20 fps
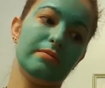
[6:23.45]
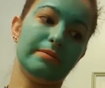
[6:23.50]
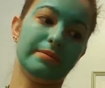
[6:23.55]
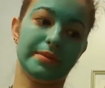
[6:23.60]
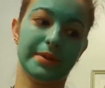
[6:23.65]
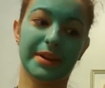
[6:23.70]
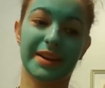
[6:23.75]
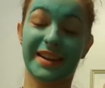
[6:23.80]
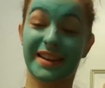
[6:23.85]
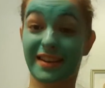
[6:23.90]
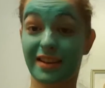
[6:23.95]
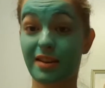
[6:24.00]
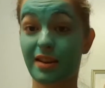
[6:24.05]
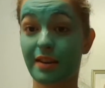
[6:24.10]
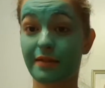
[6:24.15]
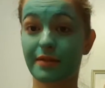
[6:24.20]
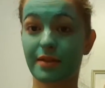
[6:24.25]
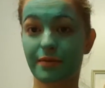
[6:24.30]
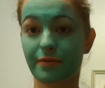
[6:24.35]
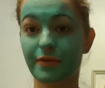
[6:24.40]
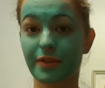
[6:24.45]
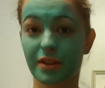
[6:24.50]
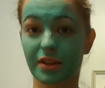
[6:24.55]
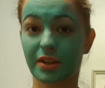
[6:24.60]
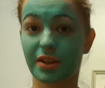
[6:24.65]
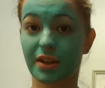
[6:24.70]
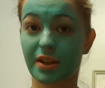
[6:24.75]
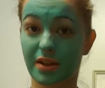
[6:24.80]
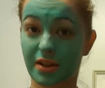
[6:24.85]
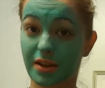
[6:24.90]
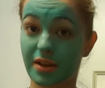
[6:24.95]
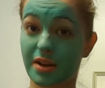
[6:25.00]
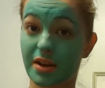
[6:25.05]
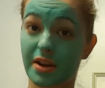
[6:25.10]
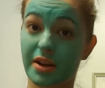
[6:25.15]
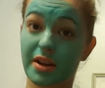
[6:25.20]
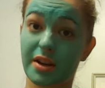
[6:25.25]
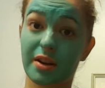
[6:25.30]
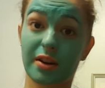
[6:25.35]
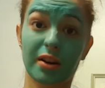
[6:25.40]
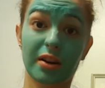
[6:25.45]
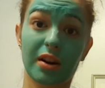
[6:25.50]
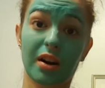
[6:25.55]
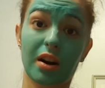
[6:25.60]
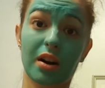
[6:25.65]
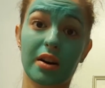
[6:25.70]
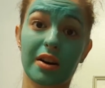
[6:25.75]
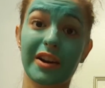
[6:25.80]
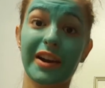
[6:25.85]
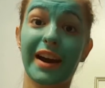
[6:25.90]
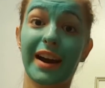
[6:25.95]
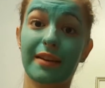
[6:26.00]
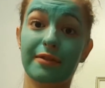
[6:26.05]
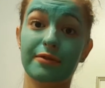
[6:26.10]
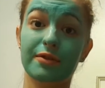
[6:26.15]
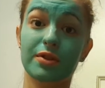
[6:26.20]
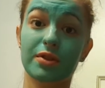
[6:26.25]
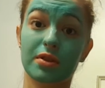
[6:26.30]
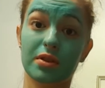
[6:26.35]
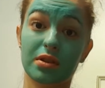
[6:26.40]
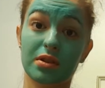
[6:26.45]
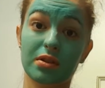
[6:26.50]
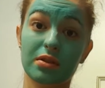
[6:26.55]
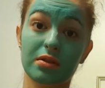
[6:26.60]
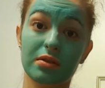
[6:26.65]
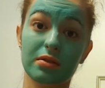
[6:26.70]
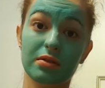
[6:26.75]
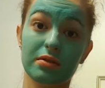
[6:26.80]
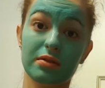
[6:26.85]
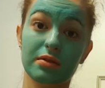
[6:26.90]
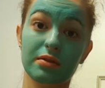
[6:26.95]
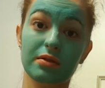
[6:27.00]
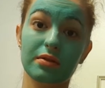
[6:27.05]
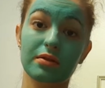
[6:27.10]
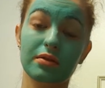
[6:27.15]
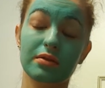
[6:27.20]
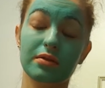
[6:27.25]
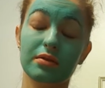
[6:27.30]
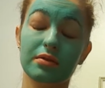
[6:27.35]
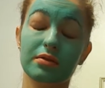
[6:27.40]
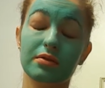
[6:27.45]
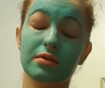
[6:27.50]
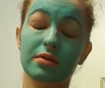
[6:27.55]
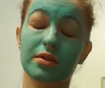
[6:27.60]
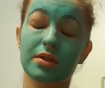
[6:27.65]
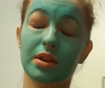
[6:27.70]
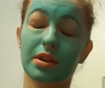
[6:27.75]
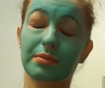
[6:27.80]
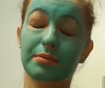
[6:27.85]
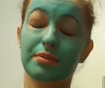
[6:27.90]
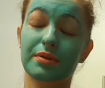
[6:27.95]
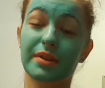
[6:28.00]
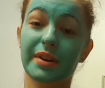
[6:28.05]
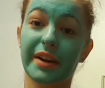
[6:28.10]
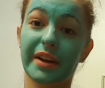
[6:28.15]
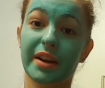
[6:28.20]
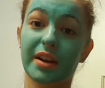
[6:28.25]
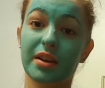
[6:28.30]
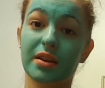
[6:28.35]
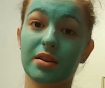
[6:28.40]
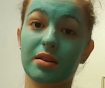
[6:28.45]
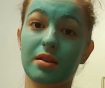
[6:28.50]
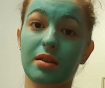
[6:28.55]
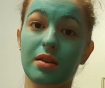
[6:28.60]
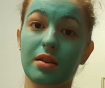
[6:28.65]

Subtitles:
But I have the feeling it's going to hit her hard after. So I'm praying